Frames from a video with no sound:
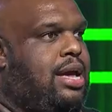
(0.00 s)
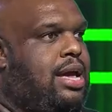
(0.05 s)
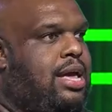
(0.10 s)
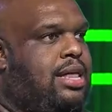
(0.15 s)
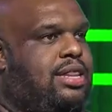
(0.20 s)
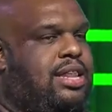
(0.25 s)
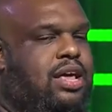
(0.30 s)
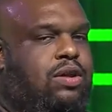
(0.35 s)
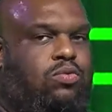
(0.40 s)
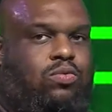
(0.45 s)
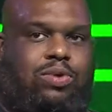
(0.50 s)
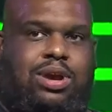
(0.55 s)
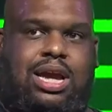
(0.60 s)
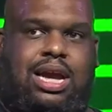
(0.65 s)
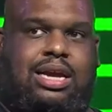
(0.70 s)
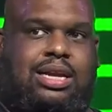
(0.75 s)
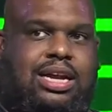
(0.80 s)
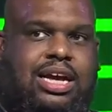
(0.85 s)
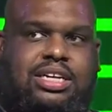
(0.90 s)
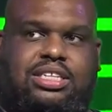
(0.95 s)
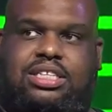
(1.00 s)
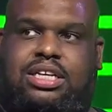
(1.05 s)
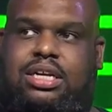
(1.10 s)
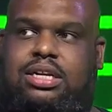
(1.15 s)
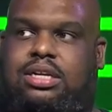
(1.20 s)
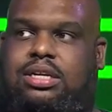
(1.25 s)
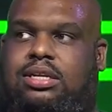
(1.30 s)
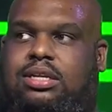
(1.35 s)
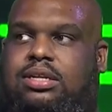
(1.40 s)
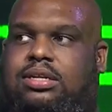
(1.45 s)
and then reignition
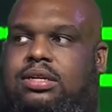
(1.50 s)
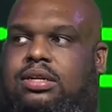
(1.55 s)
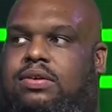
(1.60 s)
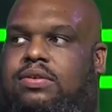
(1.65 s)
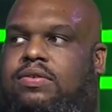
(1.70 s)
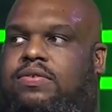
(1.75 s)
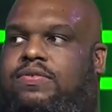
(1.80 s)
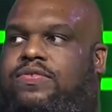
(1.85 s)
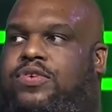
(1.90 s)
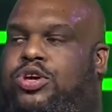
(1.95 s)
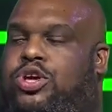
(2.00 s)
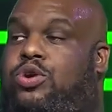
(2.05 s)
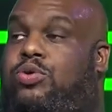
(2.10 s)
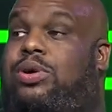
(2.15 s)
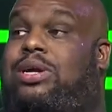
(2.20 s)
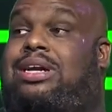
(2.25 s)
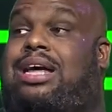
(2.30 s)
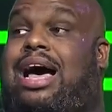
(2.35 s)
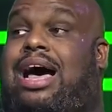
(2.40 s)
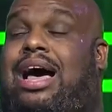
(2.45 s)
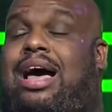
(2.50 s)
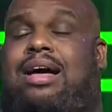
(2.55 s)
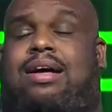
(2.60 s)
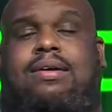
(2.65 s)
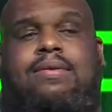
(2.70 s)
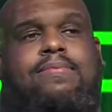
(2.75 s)
for you and I.